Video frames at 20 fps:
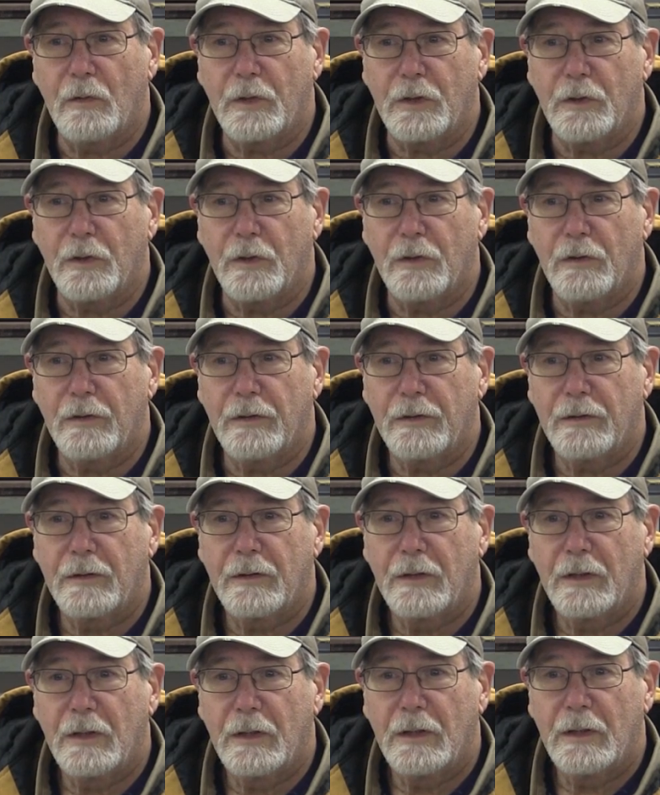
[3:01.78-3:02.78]
you're
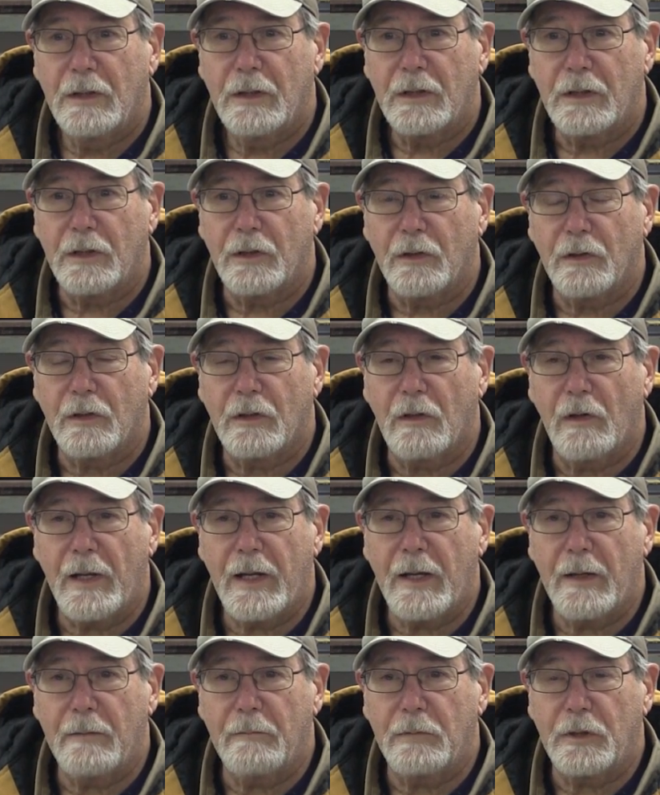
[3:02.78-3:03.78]

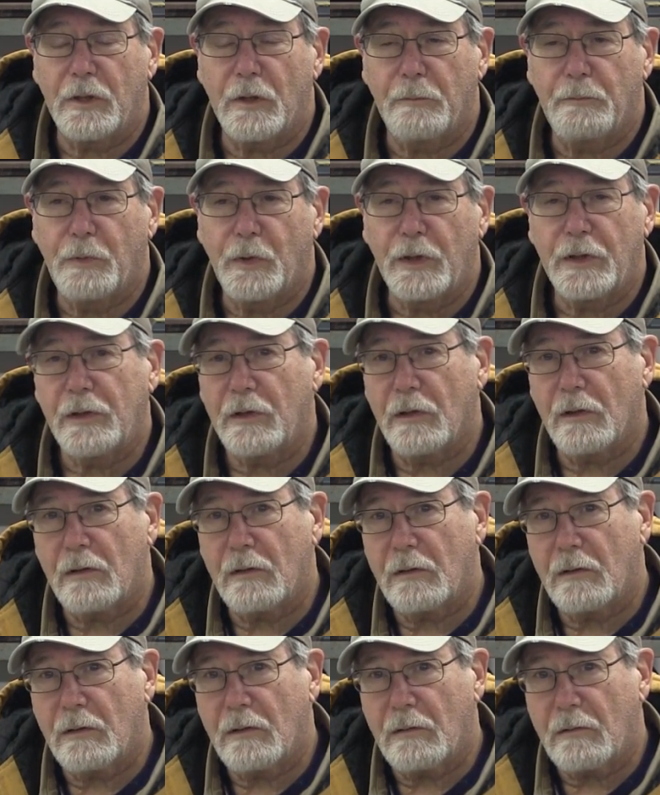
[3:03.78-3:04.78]
putting
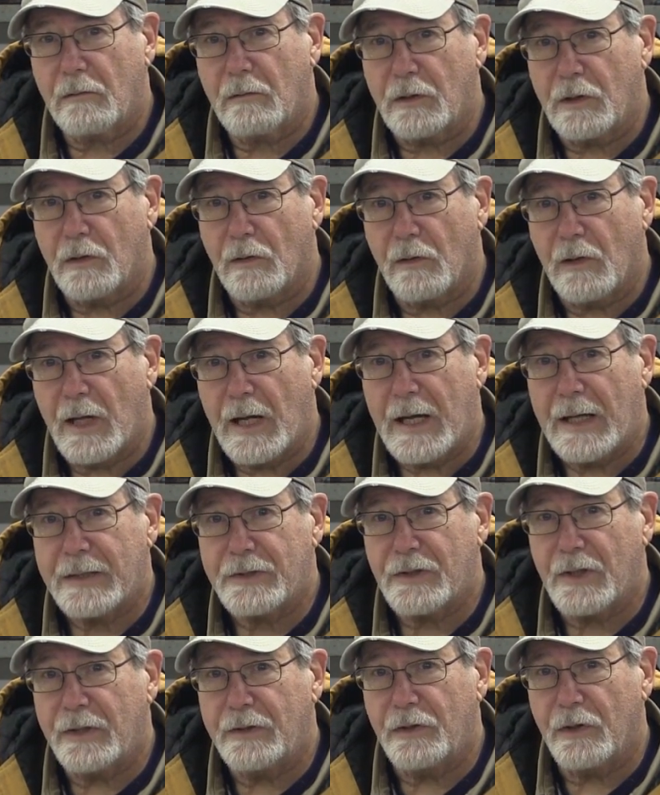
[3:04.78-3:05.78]
your
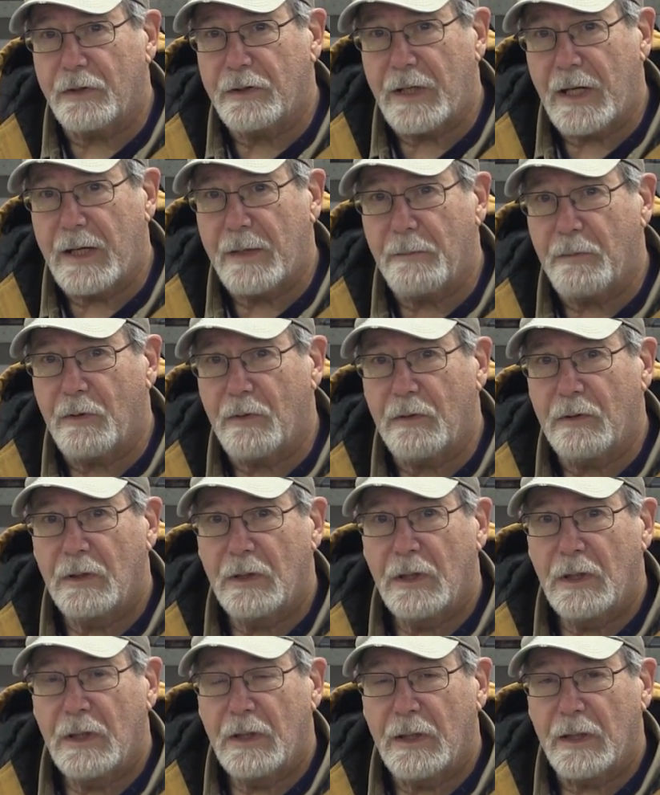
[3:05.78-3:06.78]
locks on your table
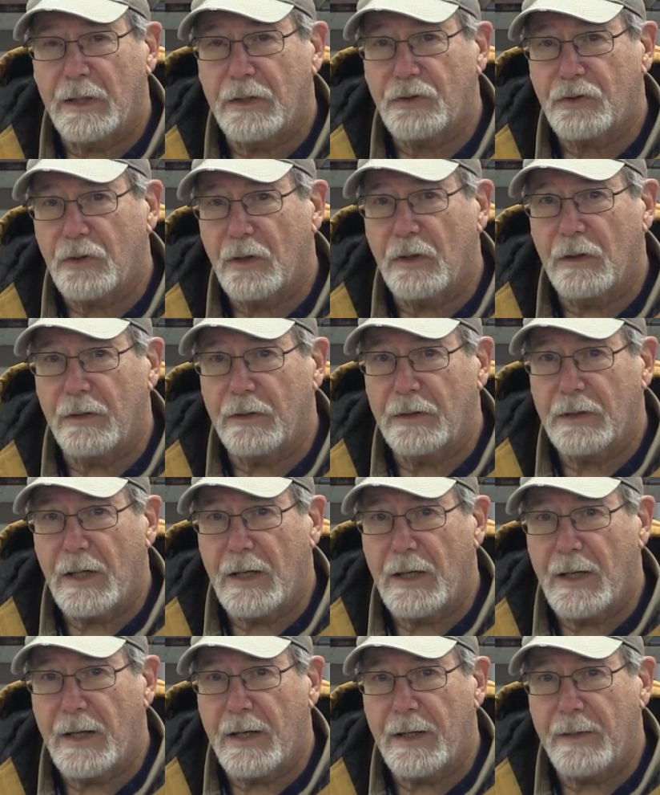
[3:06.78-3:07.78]
at certain
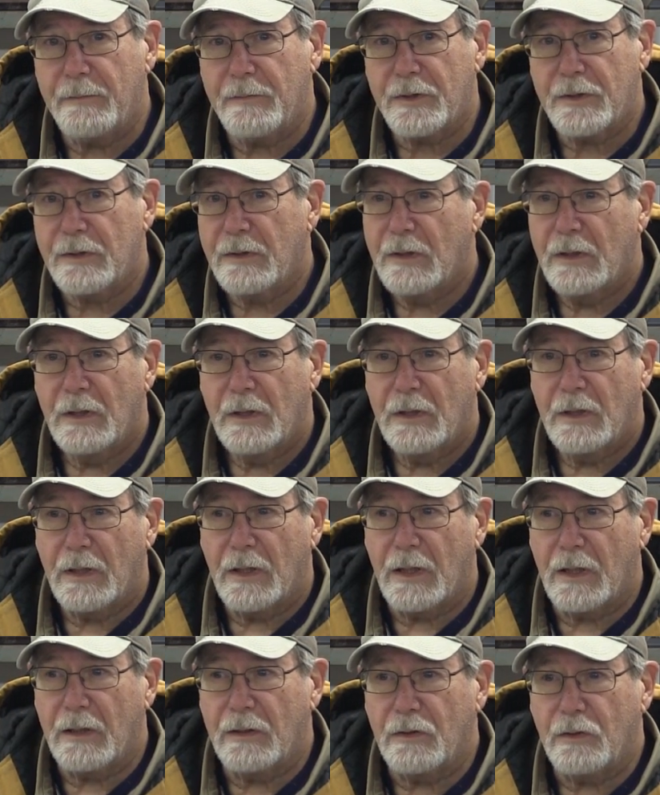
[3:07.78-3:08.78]
times,
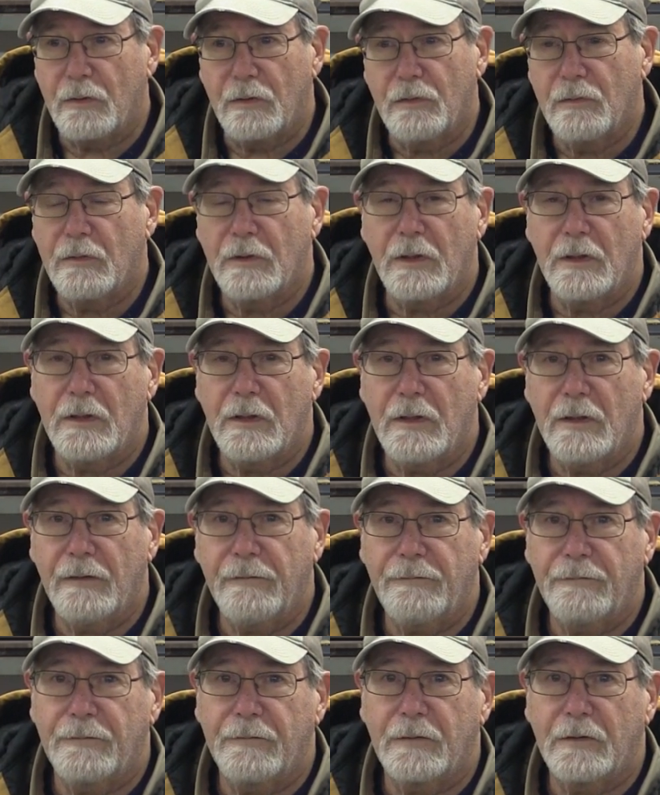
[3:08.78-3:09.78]
and you do it
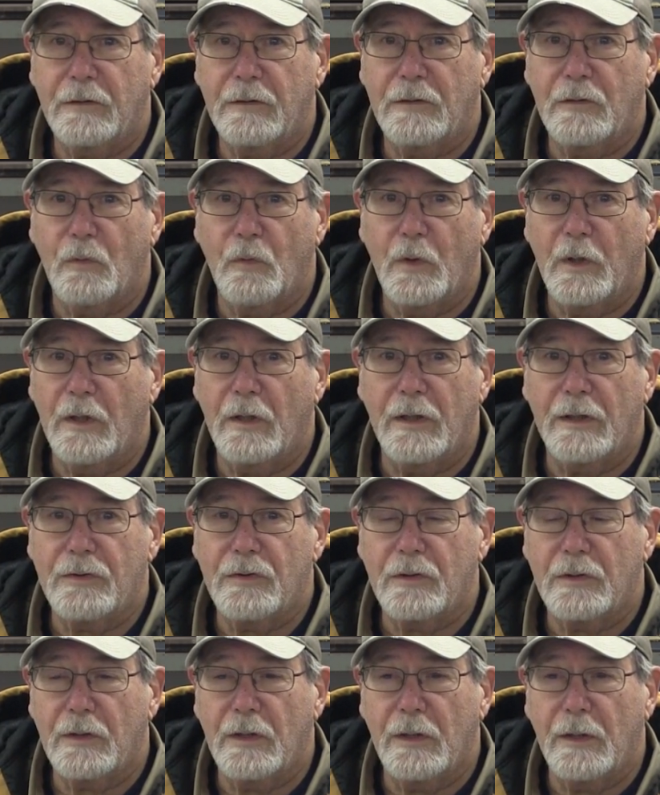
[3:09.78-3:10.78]
enough to where
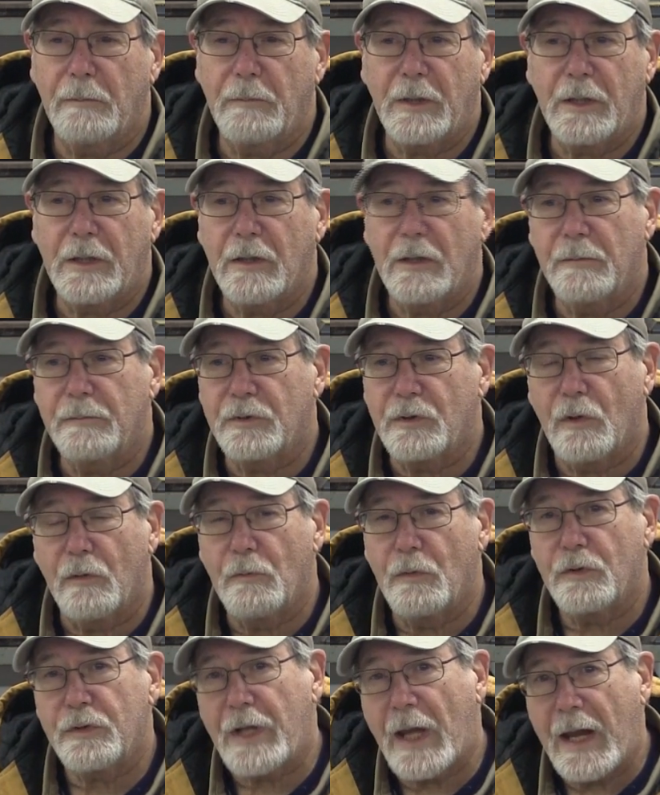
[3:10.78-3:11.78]
it becomes
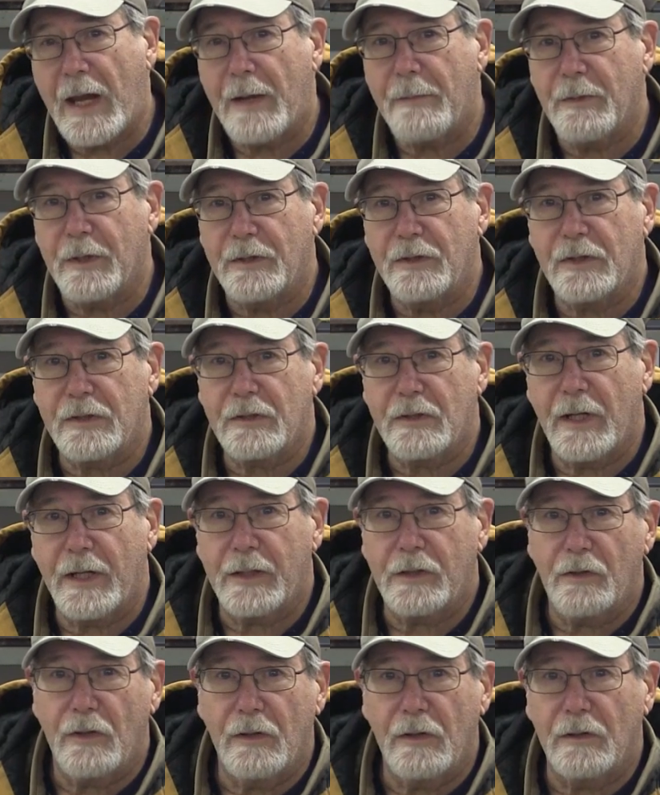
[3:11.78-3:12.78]
almost habit, just
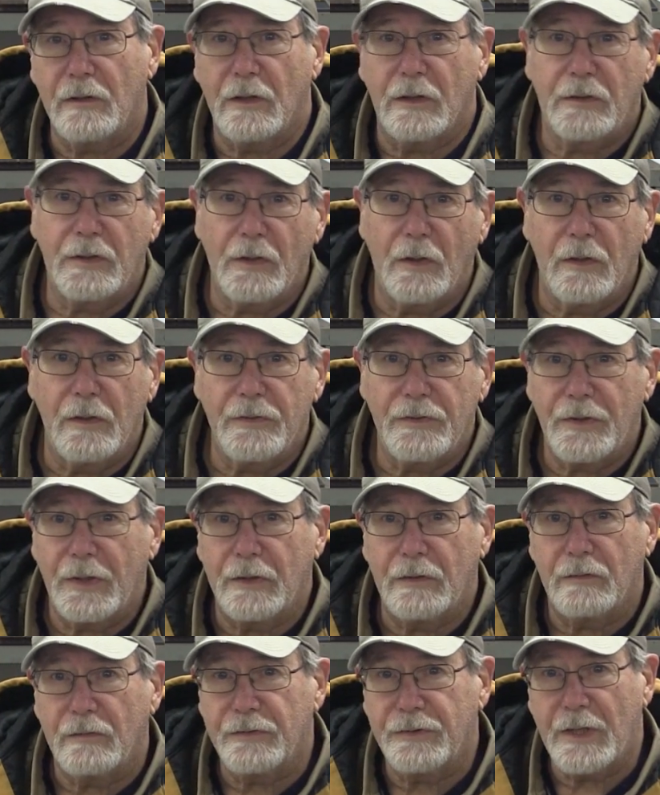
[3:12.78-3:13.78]
like turning the turn
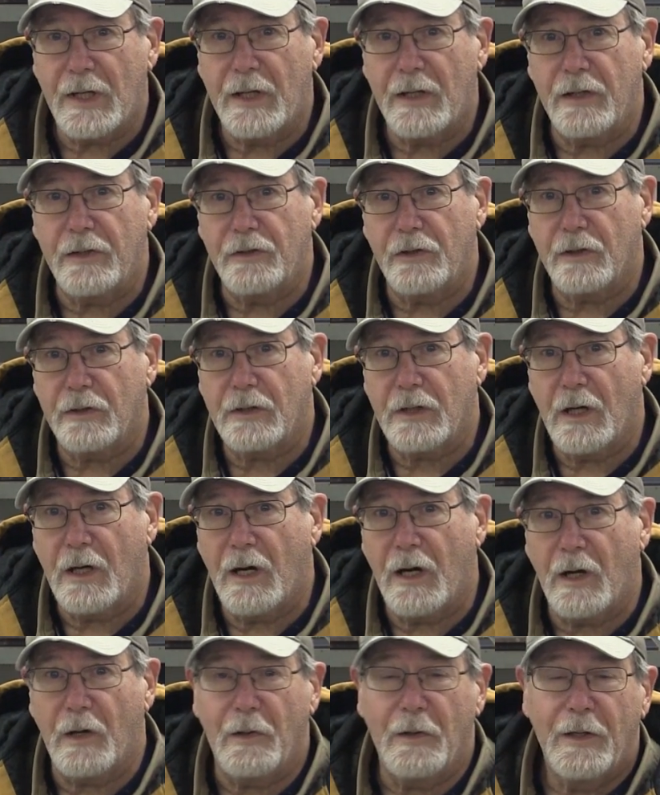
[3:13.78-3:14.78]
signals on in your
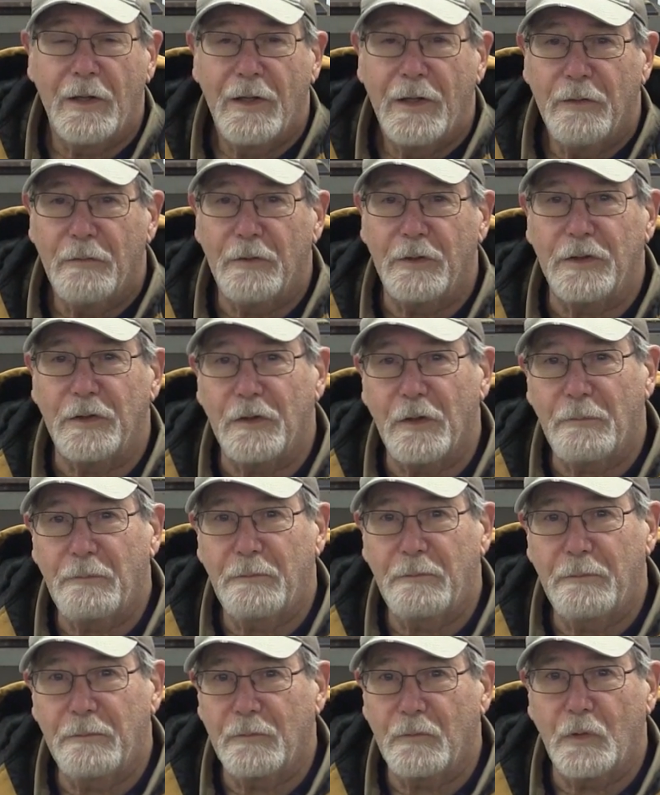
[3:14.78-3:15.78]
car when you
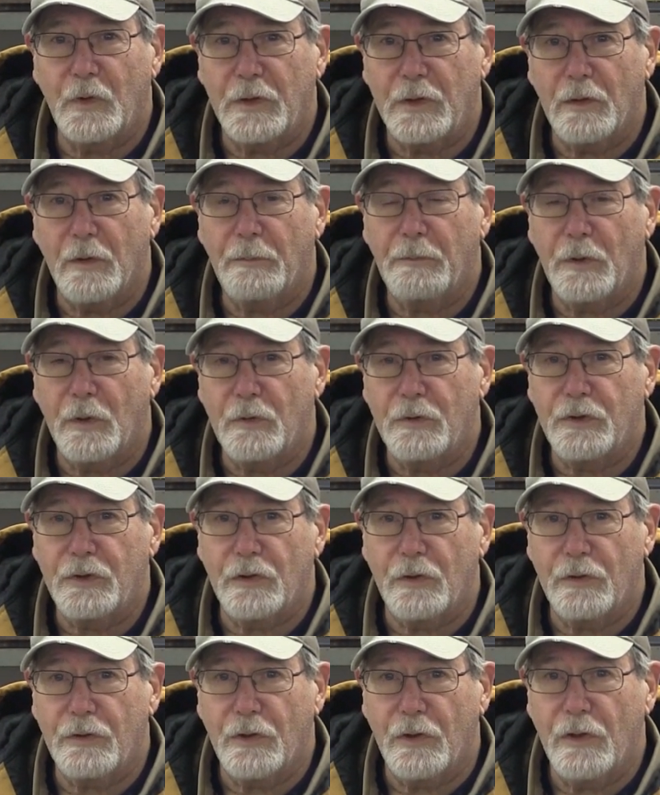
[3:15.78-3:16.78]
approach
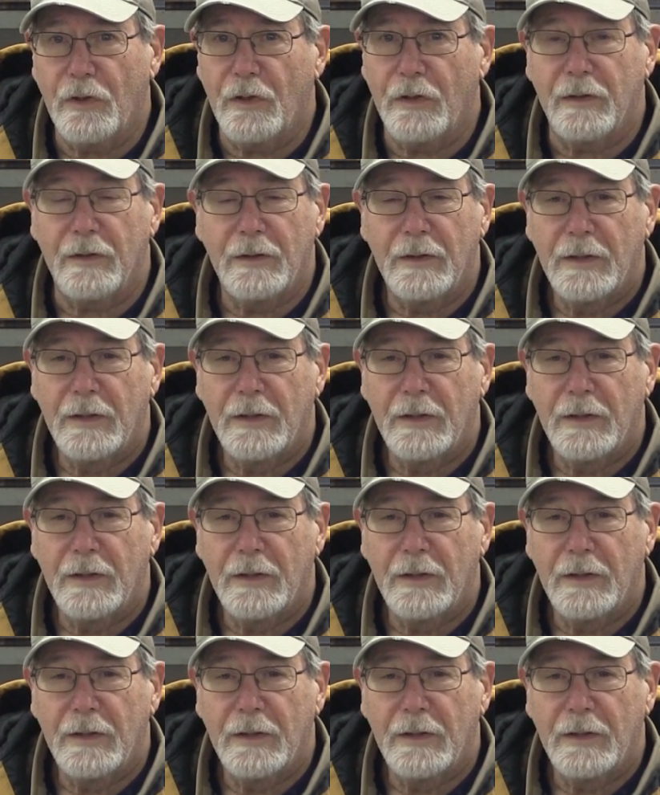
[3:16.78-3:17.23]
your turn.